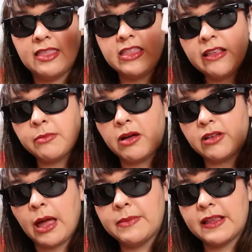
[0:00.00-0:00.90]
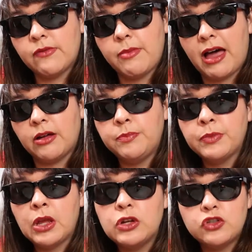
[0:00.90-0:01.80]
these melt cups give about
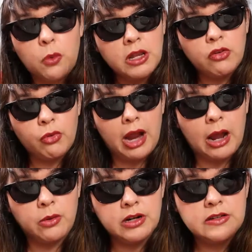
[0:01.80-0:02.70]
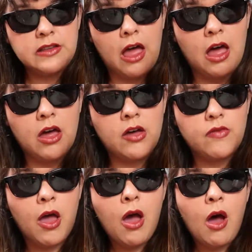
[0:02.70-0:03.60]
24 hours
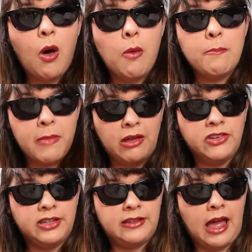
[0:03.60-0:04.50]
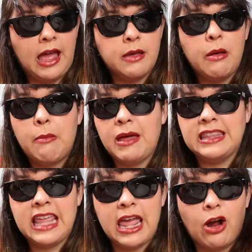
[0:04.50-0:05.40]
of melt time,
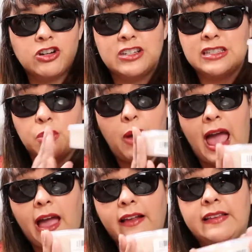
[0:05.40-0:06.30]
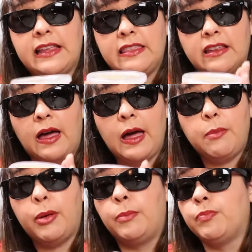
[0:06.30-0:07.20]
but they are just the wax in the
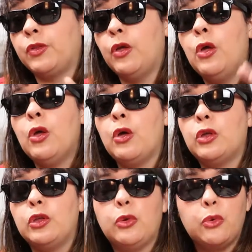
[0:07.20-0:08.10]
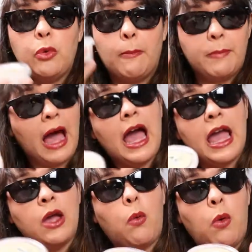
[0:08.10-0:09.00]
cup you
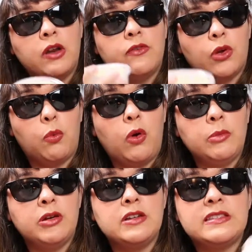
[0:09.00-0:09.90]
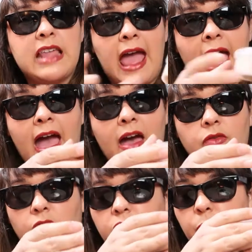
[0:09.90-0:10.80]
buy one of their warmers that
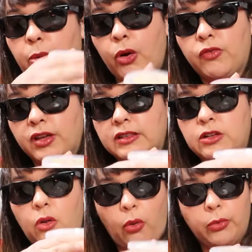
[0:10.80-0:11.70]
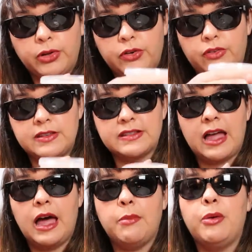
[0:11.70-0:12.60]
have the perfect little holder for this
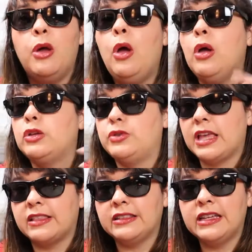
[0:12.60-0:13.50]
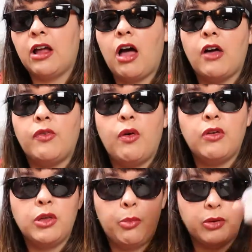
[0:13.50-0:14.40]
cup. You take the lid off,
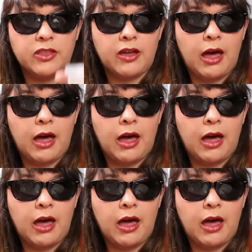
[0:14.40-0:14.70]
you put the